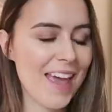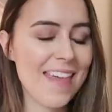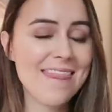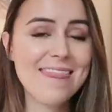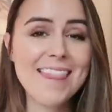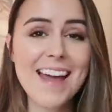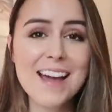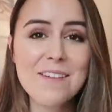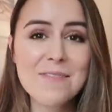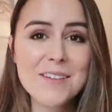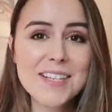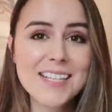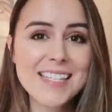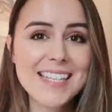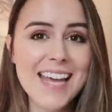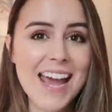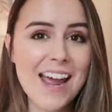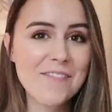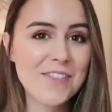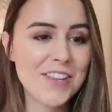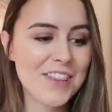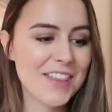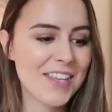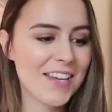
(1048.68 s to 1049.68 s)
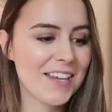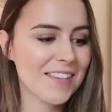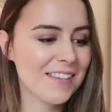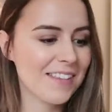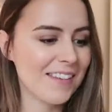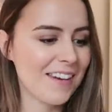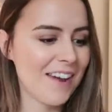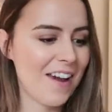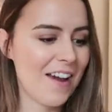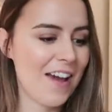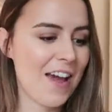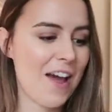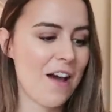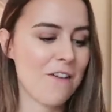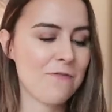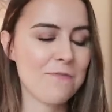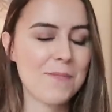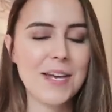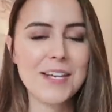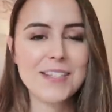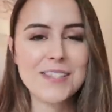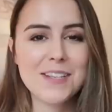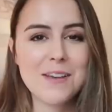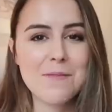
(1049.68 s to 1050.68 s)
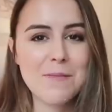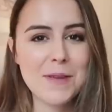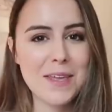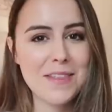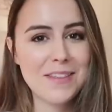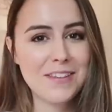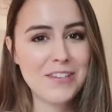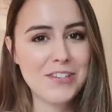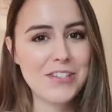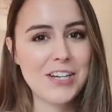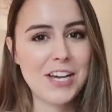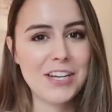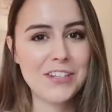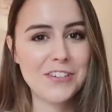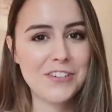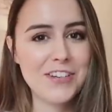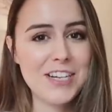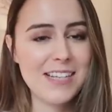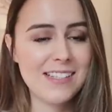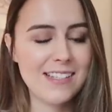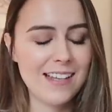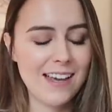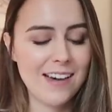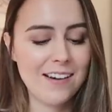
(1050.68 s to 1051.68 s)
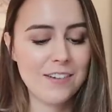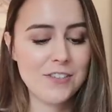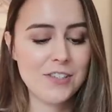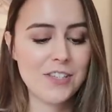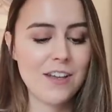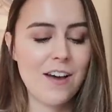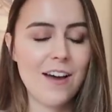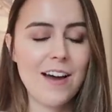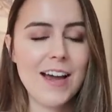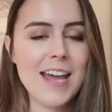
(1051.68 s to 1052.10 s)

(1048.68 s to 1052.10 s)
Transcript: And that was everything that I have picked up in the January sales.